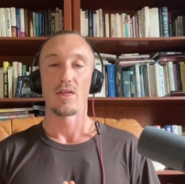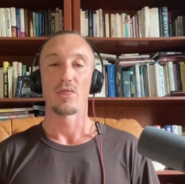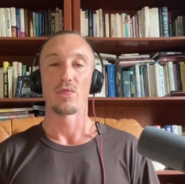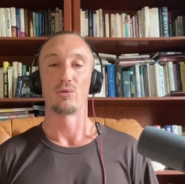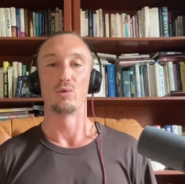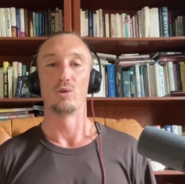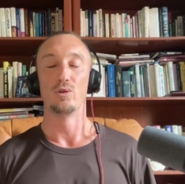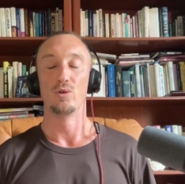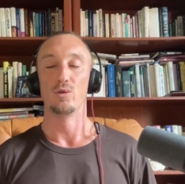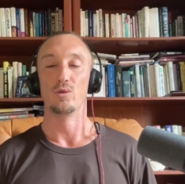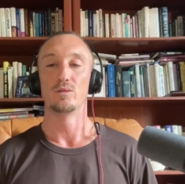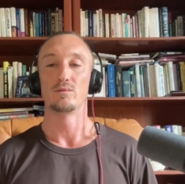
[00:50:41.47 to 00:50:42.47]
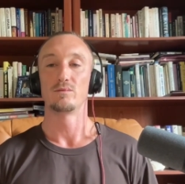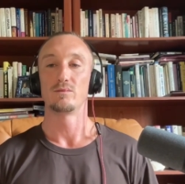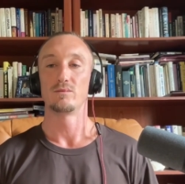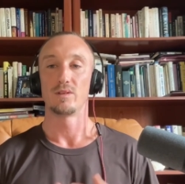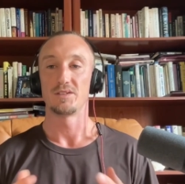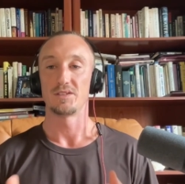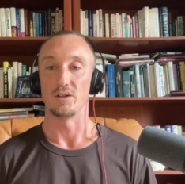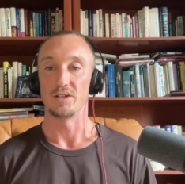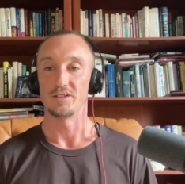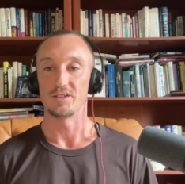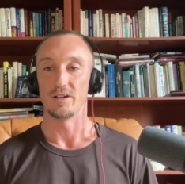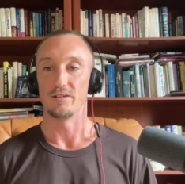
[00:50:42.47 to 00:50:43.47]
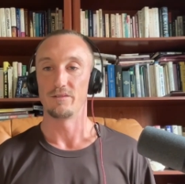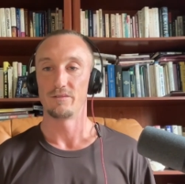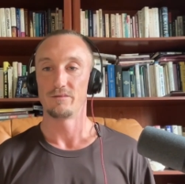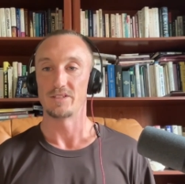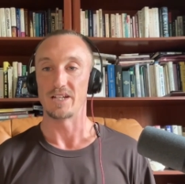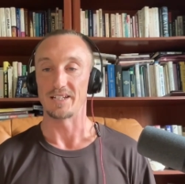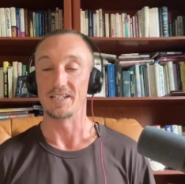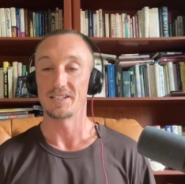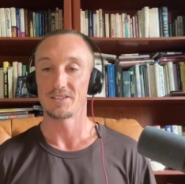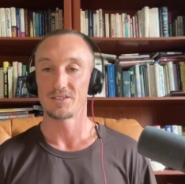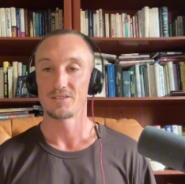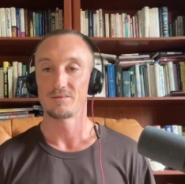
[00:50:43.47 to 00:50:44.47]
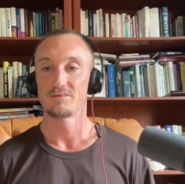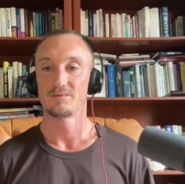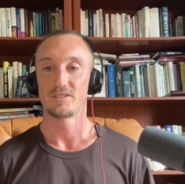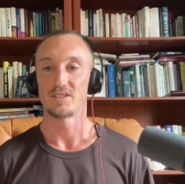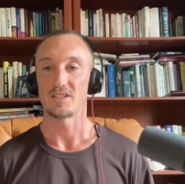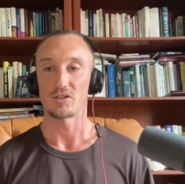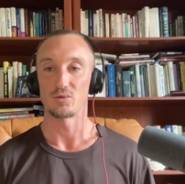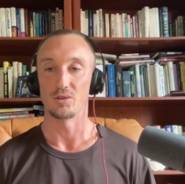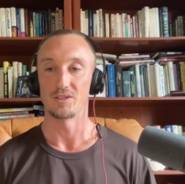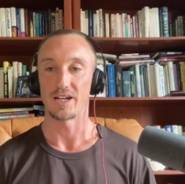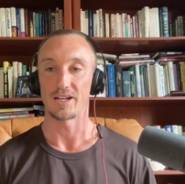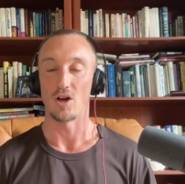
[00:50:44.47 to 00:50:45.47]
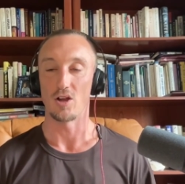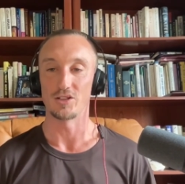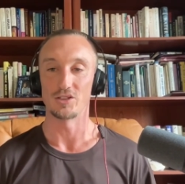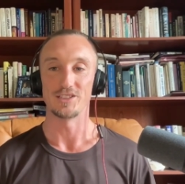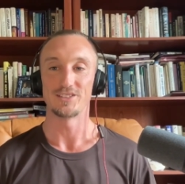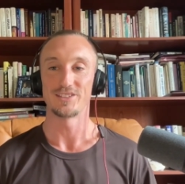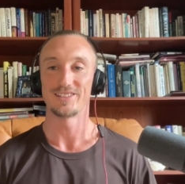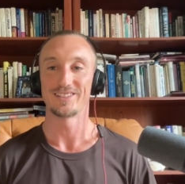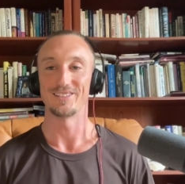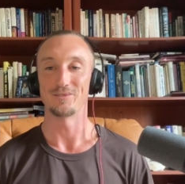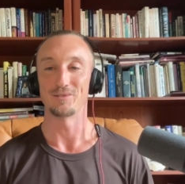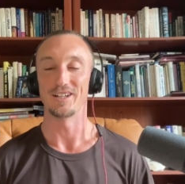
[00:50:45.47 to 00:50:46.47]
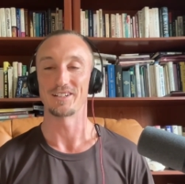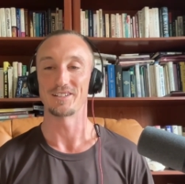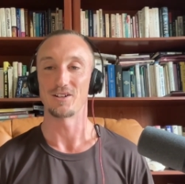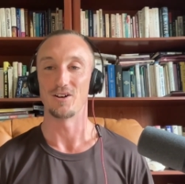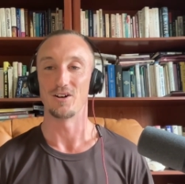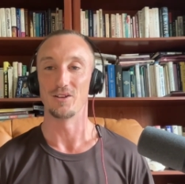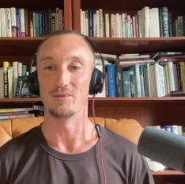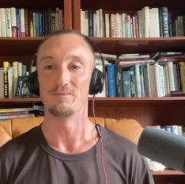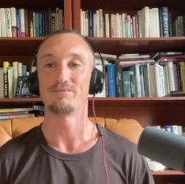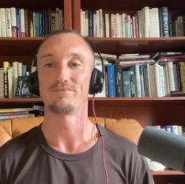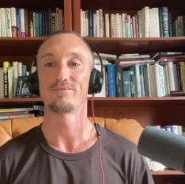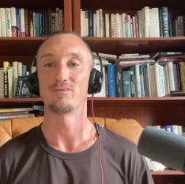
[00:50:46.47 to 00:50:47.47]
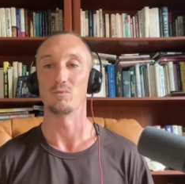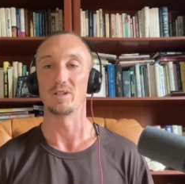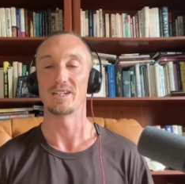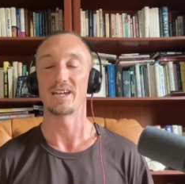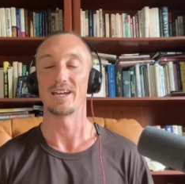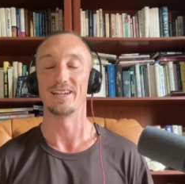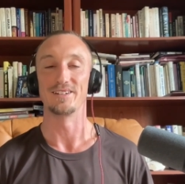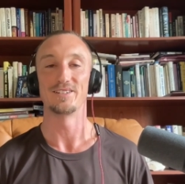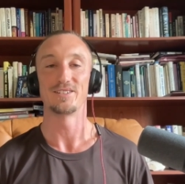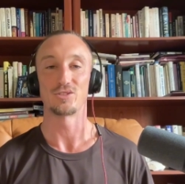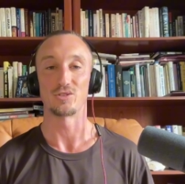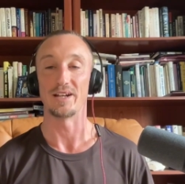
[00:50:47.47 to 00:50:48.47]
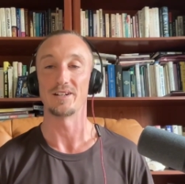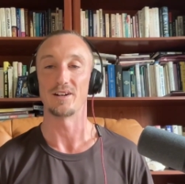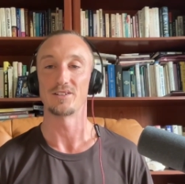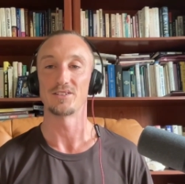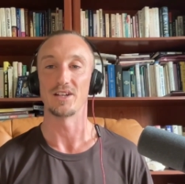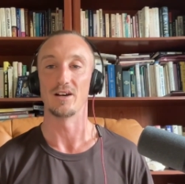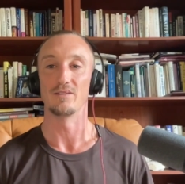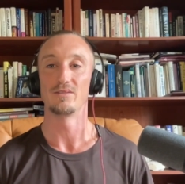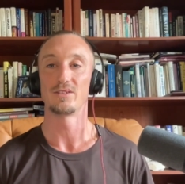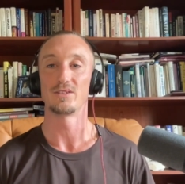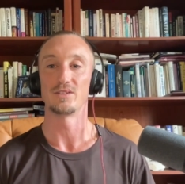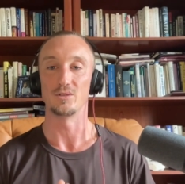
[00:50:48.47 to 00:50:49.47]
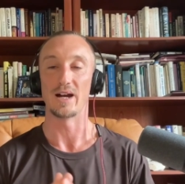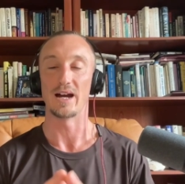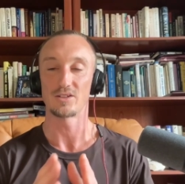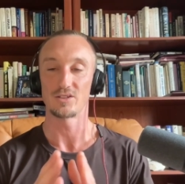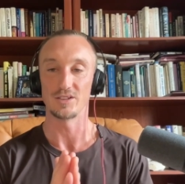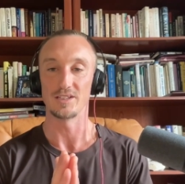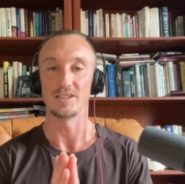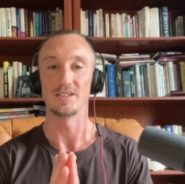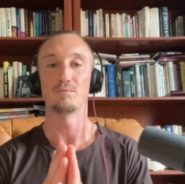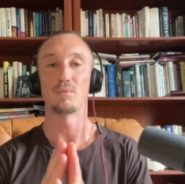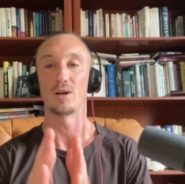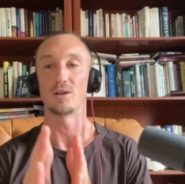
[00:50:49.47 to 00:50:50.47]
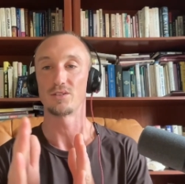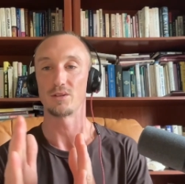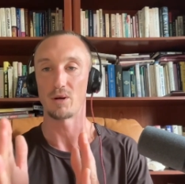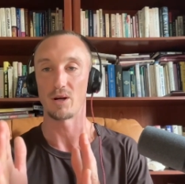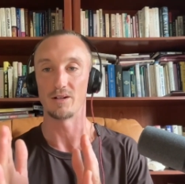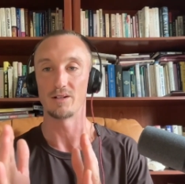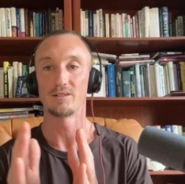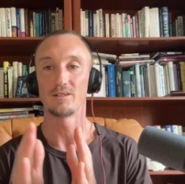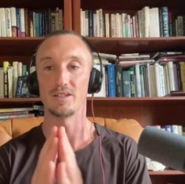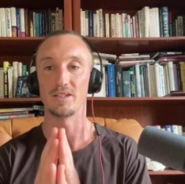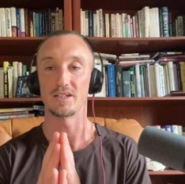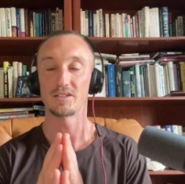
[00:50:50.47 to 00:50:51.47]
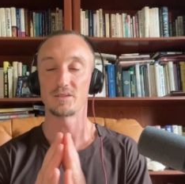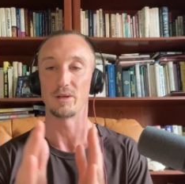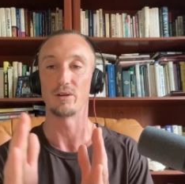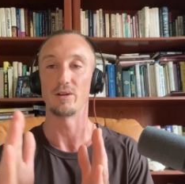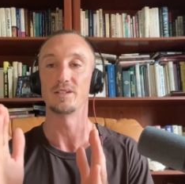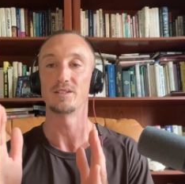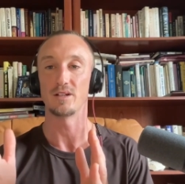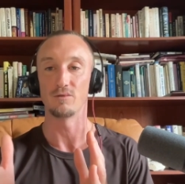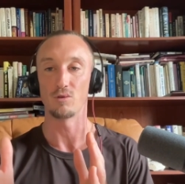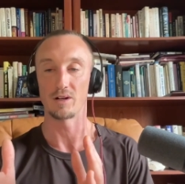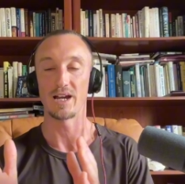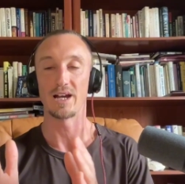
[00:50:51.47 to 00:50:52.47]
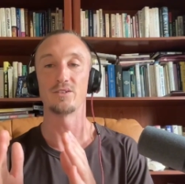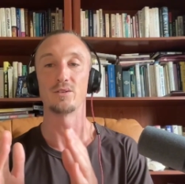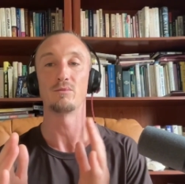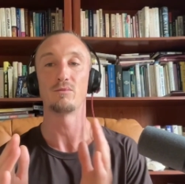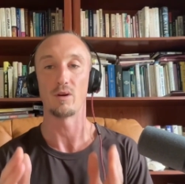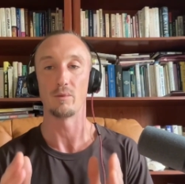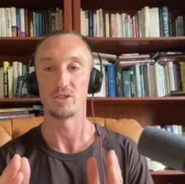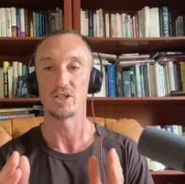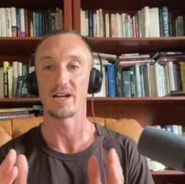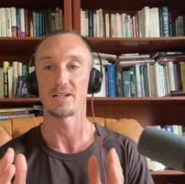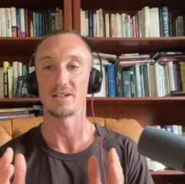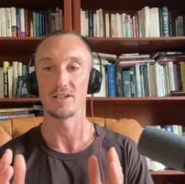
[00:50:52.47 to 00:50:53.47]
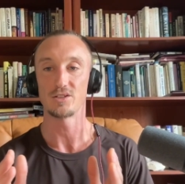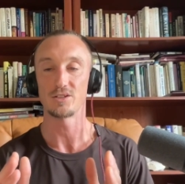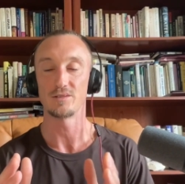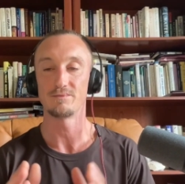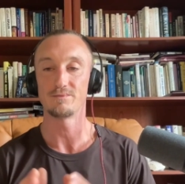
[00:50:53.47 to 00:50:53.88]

Through a series of techniques, sexual technologies, as we like to call them, we can train ourselves to actually parse apart the experience of orgasm from ejaculation.